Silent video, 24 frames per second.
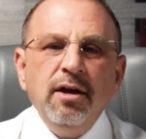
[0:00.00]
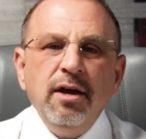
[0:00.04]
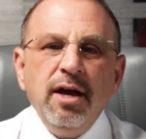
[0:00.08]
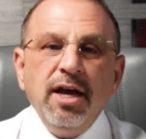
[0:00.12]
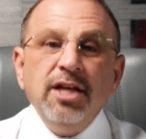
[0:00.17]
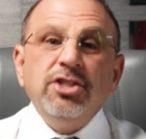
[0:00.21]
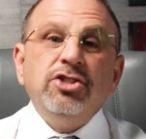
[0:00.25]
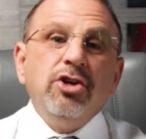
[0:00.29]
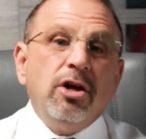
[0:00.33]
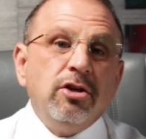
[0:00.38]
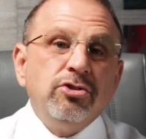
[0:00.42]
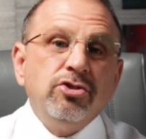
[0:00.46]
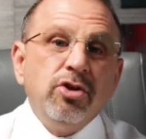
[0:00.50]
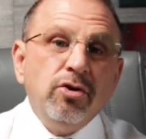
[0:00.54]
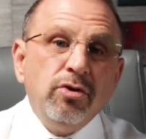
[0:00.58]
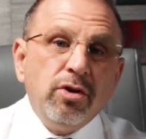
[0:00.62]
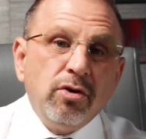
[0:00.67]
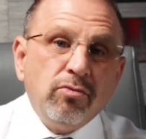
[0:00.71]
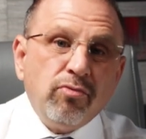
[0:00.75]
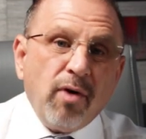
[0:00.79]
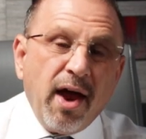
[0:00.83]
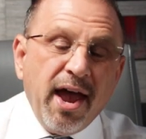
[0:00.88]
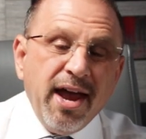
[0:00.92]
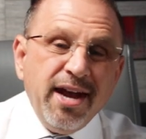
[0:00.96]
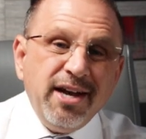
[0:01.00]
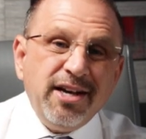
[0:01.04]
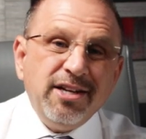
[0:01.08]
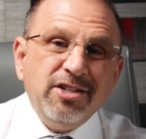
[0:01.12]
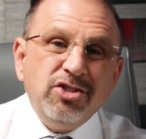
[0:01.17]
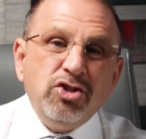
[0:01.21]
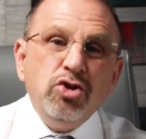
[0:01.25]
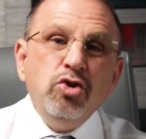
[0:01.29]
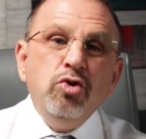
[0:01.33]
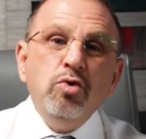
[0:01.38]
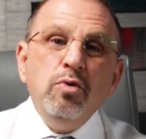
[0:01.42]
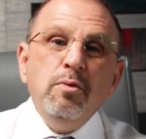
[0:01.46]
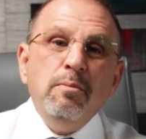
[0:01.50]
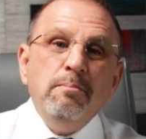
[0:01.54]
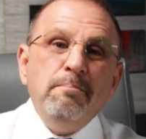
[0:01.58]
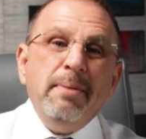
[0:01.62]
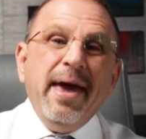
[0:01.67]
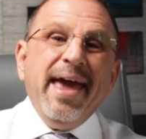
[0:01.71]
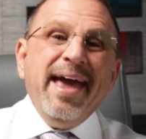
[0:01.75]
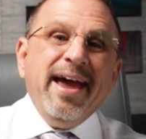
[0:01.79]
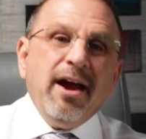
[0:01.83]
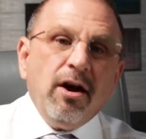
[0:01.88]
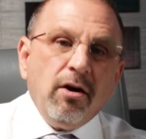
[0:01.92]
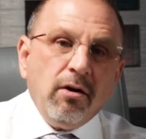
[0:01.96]
It's also the right to
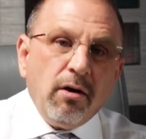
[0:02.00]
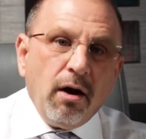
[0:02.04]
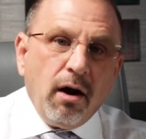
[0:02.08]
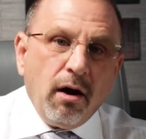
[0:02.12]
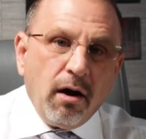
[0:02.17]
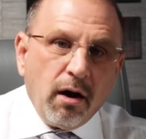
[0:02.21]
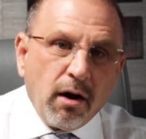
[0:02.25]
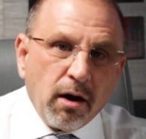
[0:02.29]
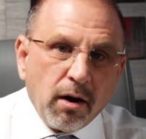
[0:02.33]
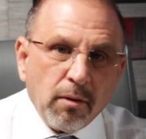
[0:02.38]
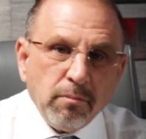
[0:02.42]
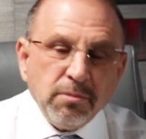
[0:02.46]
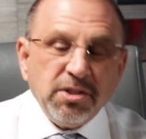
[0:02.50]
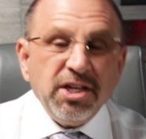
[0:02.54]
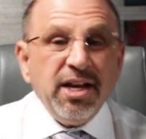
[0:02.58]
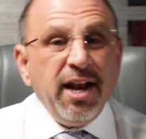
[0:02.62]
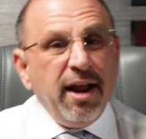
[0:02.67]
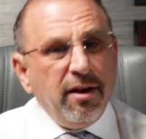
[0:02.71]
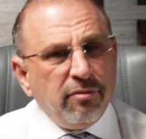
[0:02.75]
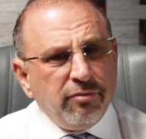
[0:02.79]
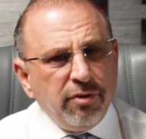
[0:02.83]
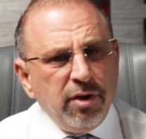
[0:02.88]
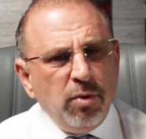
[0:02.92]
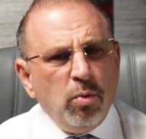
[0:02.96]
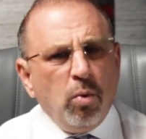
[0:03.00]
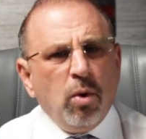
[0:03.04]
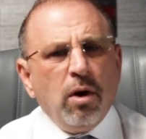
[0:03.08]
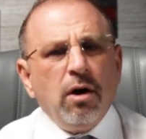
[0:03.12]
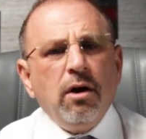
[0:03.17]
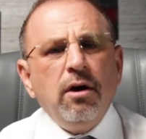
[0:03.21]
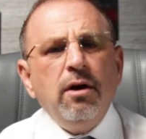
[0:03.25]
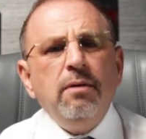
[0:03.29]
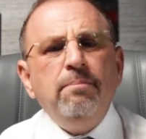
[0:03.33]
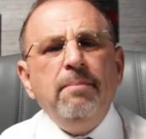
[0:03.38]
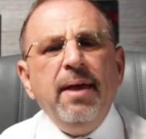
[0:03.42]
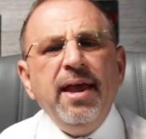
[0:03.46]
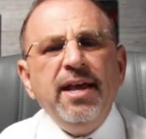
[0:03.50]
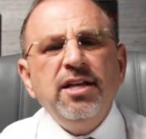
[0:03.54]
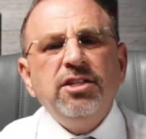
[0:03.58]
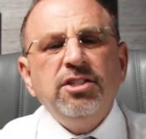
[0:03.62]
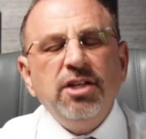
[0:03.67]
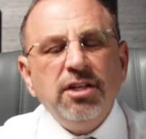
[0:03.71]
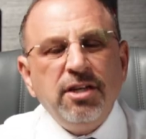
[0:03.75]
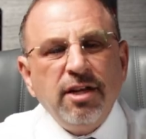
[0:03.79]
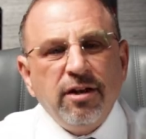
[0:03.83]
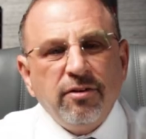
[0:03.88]
bear arms, and every word makes a